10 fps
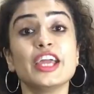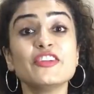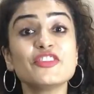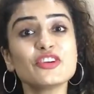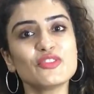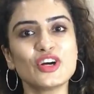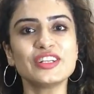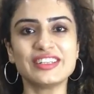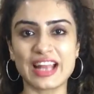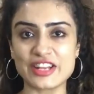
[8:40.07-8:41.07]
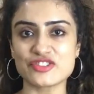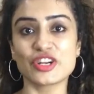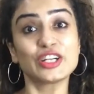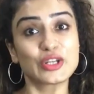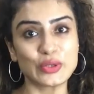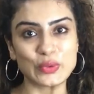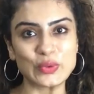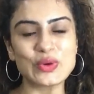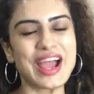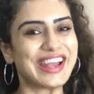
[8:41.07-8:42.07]
If you want natural
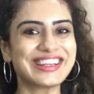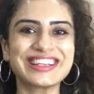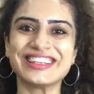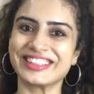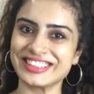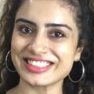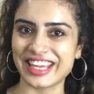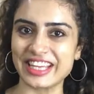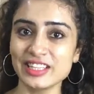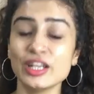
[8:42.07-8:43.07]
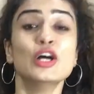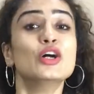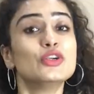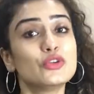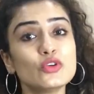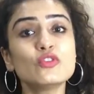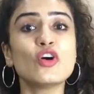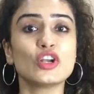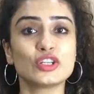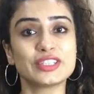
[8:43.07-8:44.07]
glow and clearer skin, do
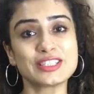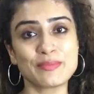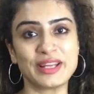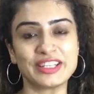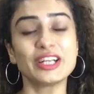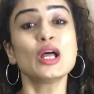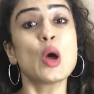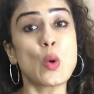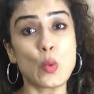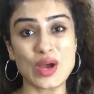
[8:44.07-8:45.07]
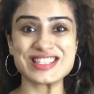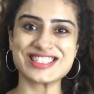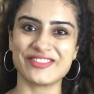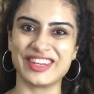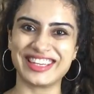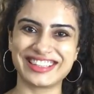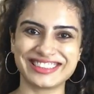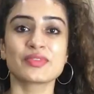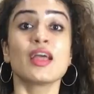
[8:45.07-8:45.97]
follow this method once a week.